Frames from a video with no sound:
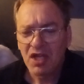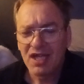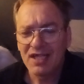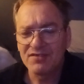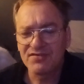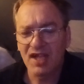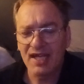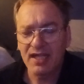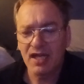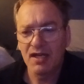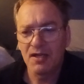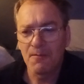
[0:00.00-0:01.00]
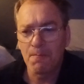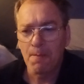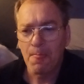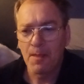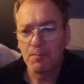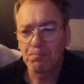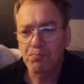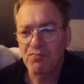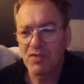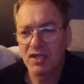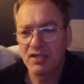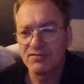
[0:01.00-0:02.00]
It's like
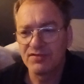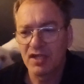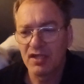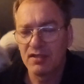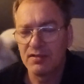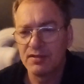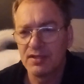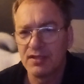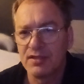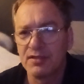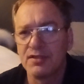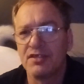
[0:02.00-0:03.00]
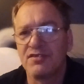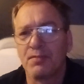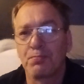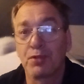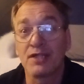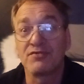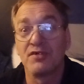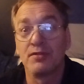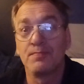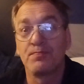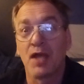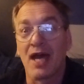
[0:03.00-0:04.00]
it's a
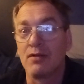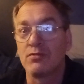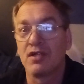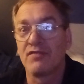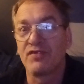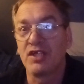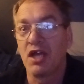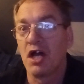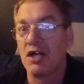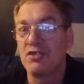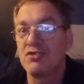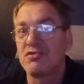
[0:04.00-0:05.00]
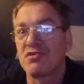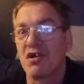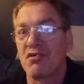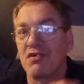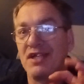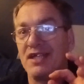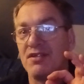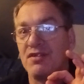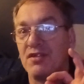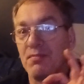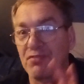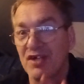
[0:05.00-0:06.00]
pretzel. I don't know if the onions are
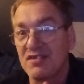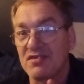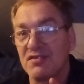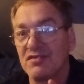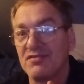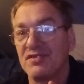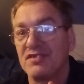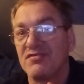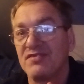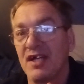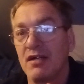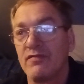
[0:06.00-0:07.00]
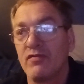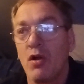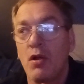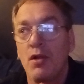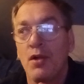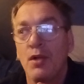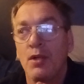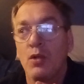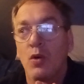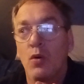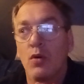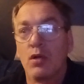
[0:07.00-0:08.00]
in the pretzels itself,
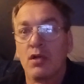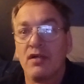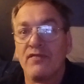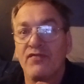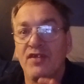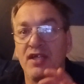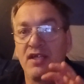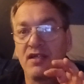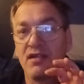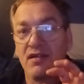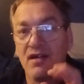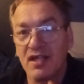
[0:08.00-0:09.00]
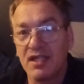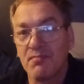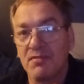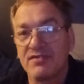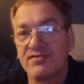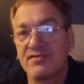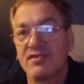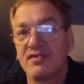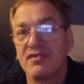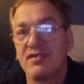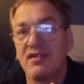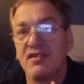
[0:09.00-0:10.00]
or if the honey
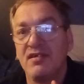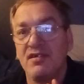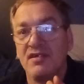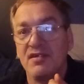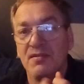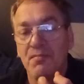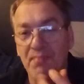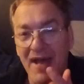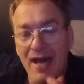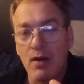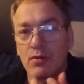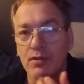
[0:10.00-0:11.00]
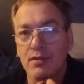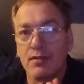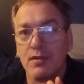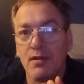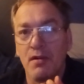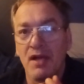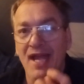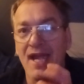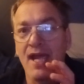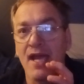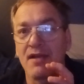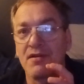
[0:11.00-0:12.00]
mustard powder
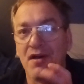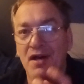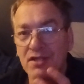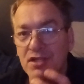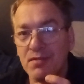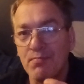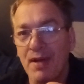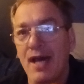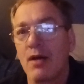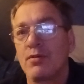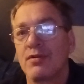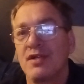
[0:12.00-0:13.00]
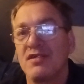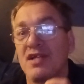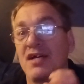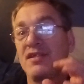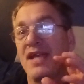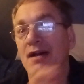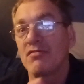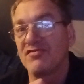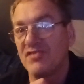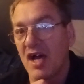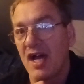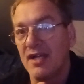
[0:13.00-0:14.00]
and onion powder is on the
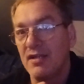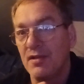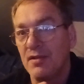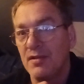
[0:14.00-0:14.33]
outside,